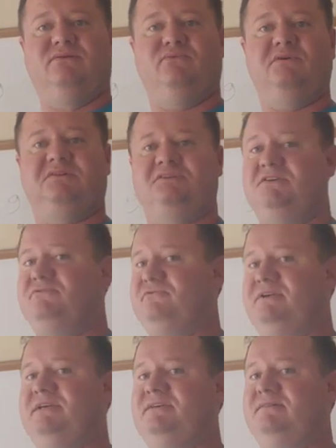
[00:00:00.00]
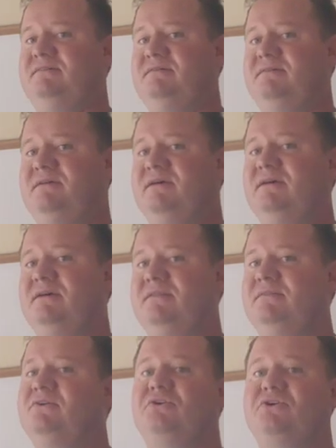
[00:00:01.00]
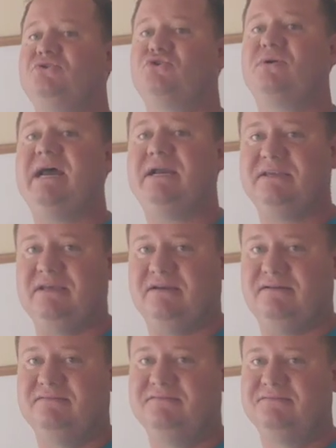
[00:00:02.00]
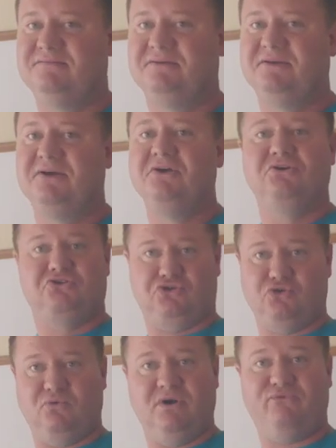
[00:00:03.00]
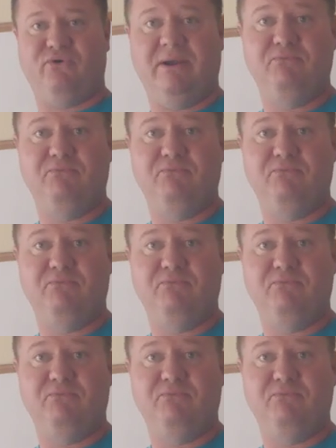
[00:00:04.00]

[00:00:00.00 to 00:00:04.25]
relatively, they're contracting. So whenever I